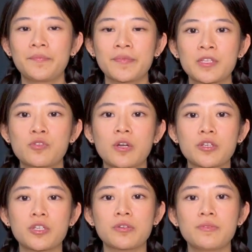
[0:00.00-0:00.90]

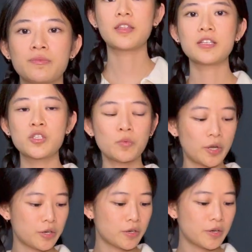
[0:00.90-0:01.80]
structured. This
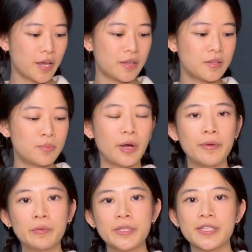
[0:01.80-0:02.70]
sweater and the brown
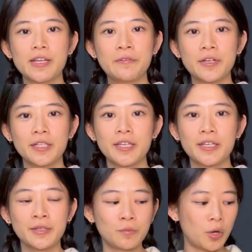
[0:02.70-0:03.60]
one is
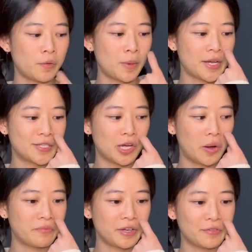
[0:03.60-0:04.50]
definitely one of my
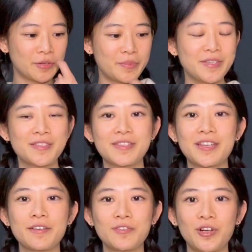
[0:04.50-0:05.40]
top favorite pieces that
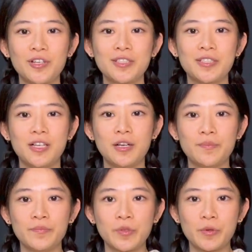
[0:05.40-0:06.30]
I've got
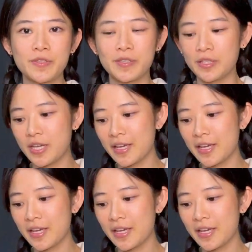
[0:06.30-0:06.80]
recently.